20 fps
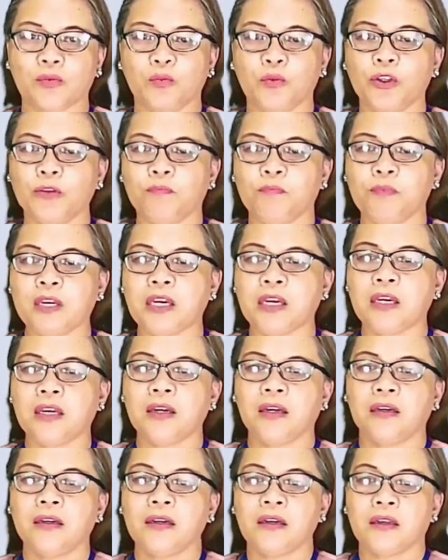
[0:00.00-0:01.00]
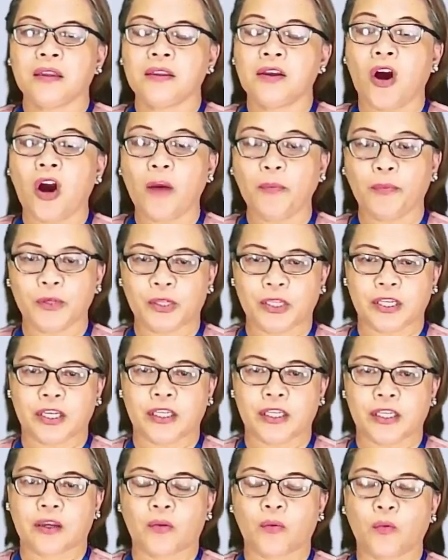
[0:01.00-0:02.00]
would be the
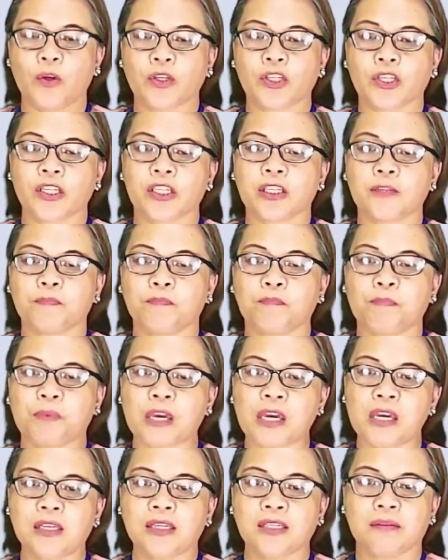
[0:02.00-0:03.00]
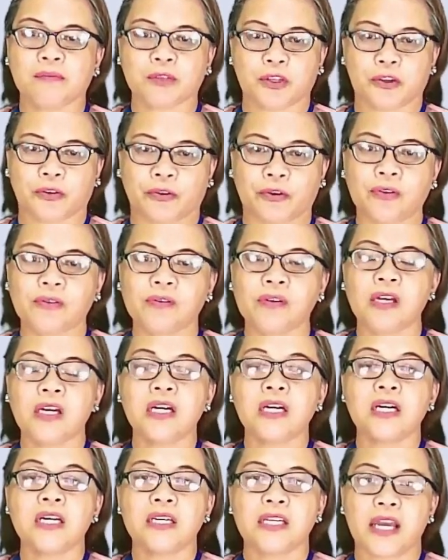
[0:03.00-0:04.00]
opposite, which is p sub 0
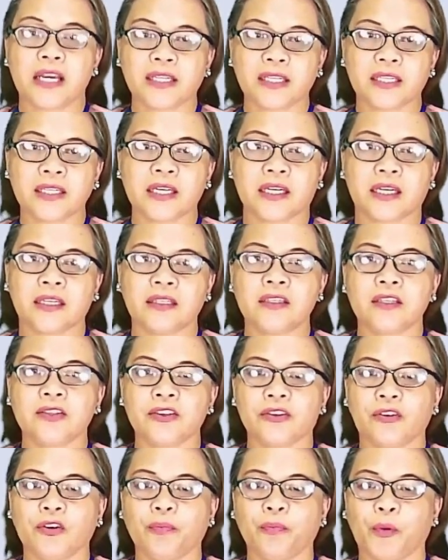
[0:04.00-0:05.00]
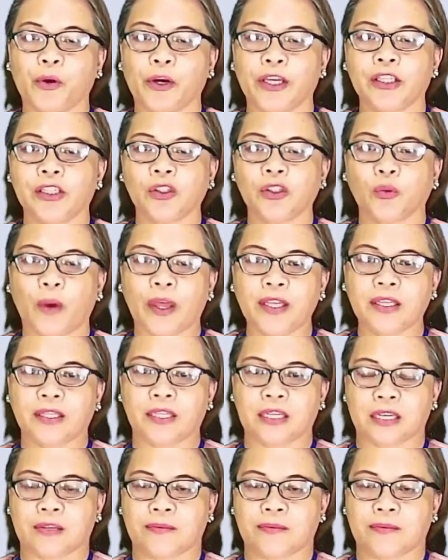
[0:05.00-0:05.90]
less than 0.20.